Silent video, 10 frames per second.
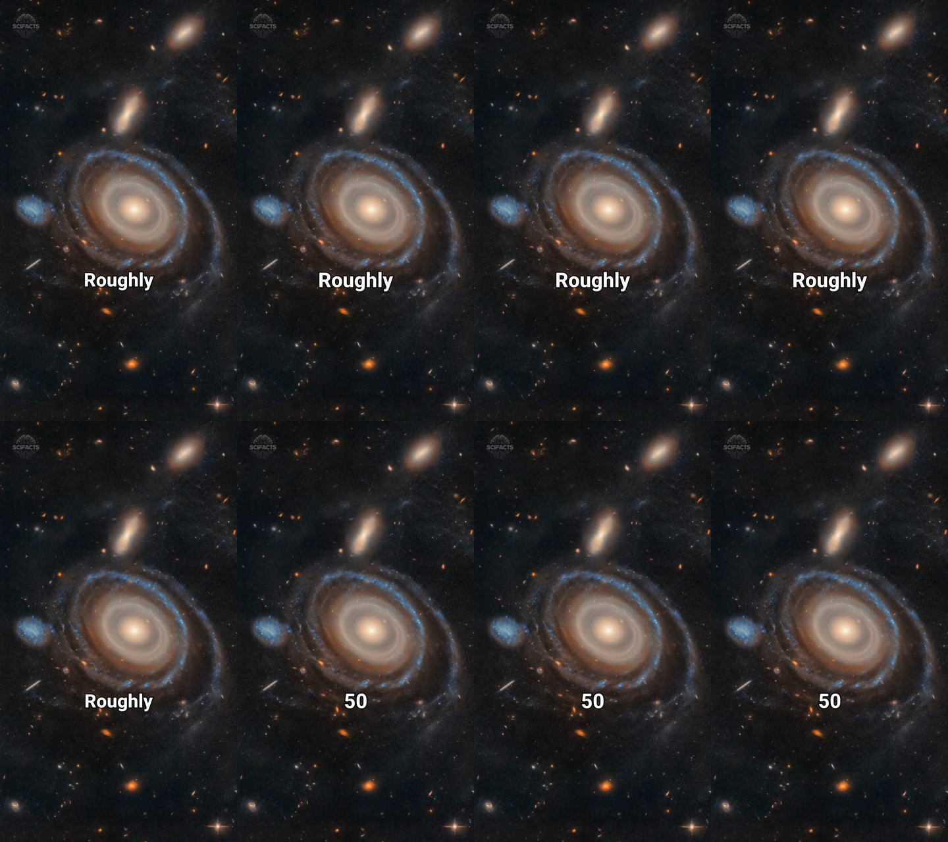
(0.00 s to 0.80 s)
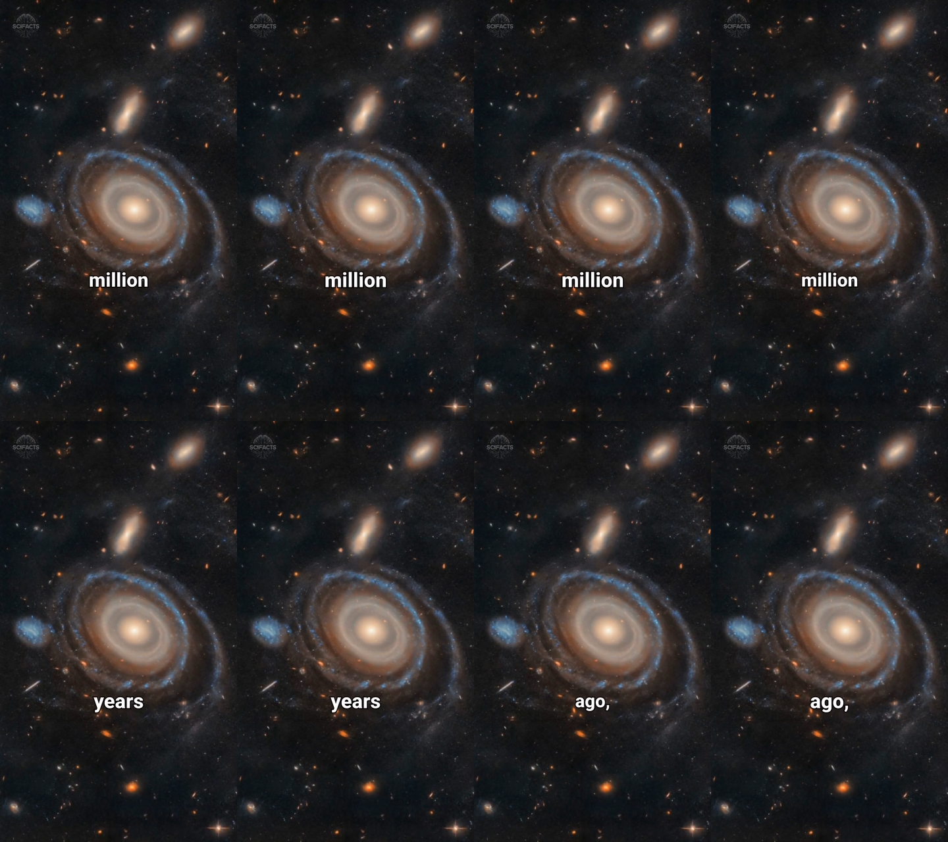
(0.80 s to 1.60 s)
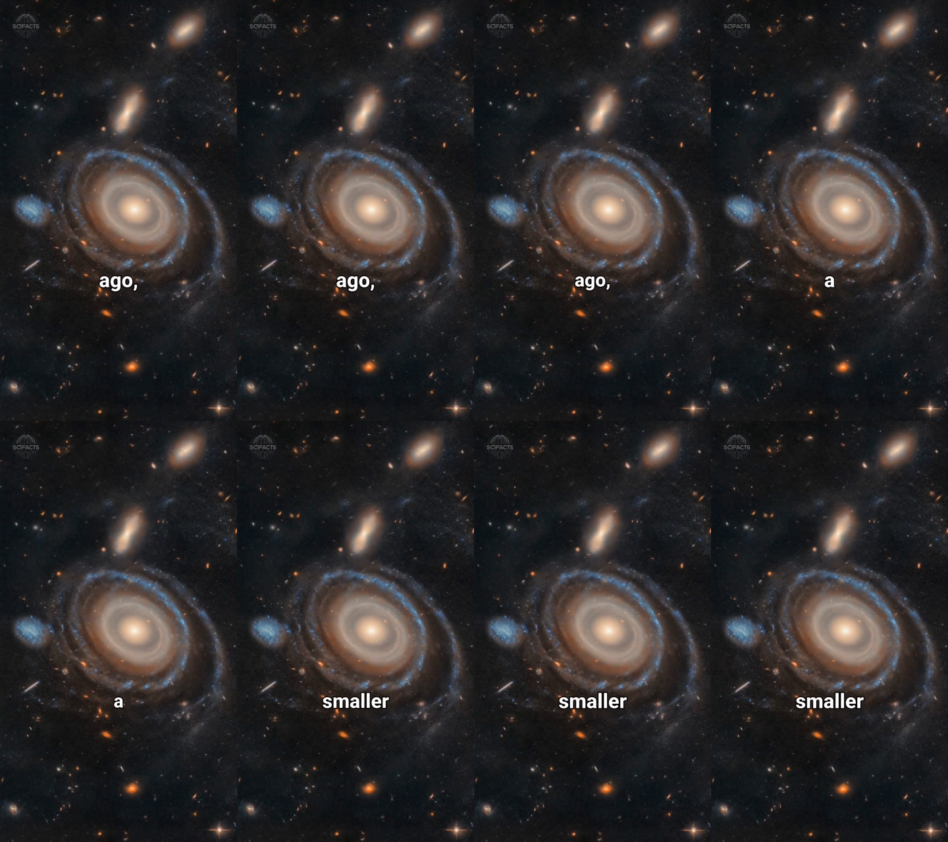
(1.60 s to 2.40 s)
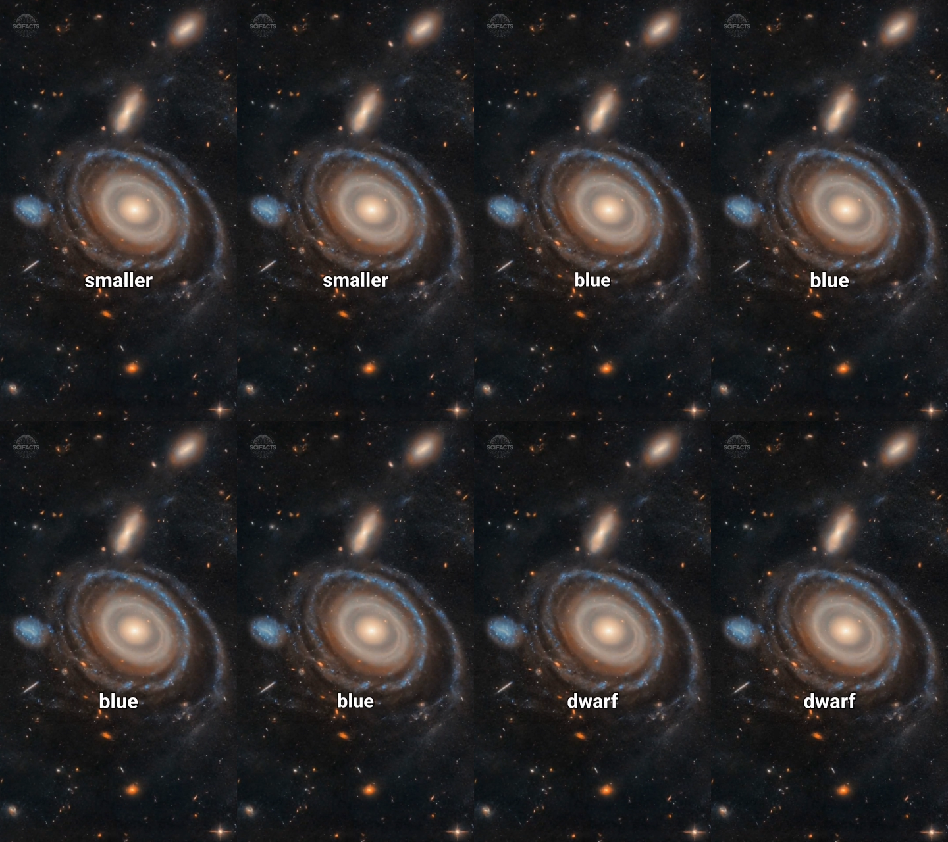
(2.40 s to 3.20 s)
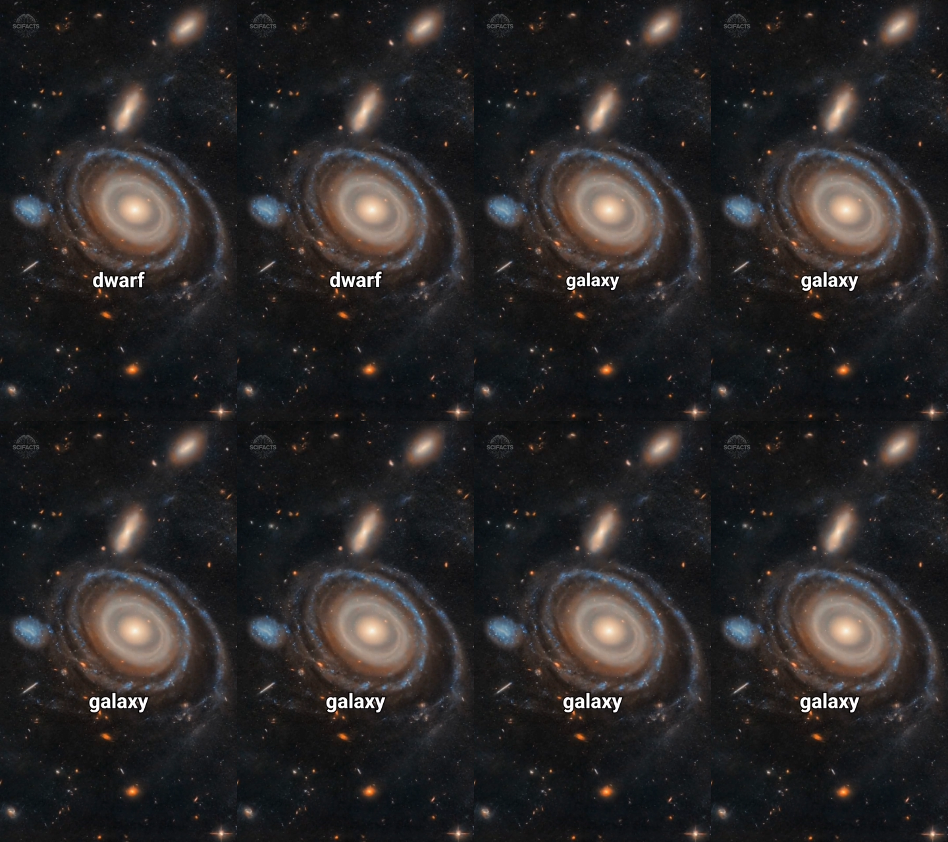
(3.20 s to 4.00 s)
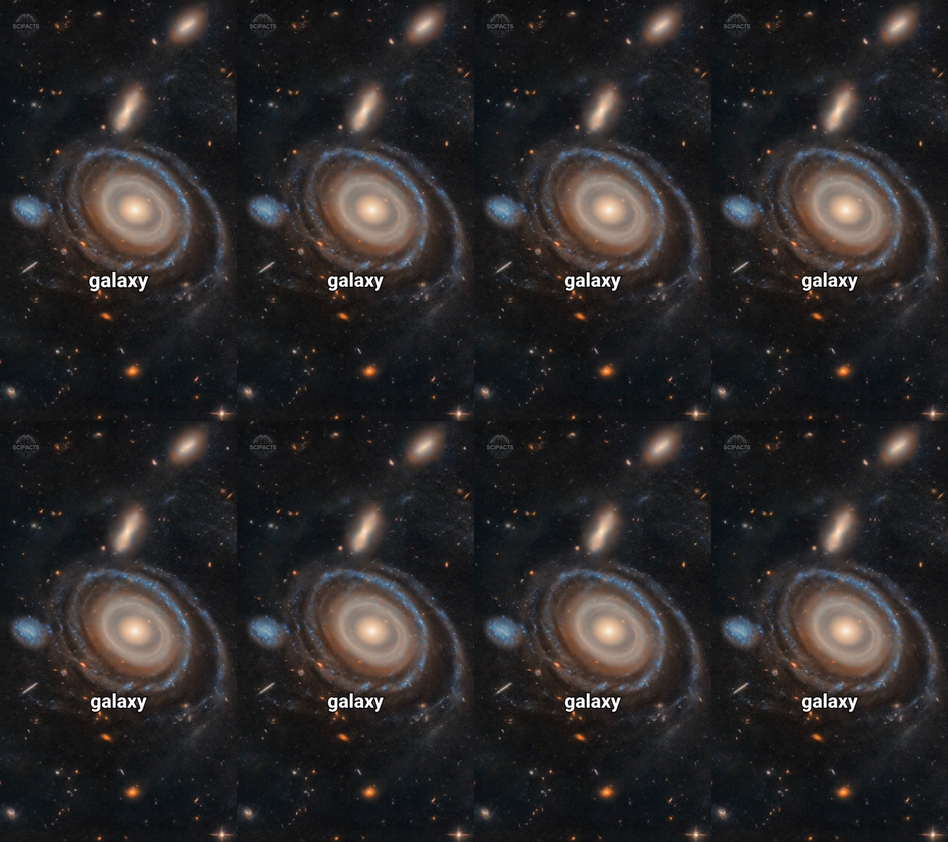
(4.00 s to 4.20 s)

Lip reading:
(no speaker visible)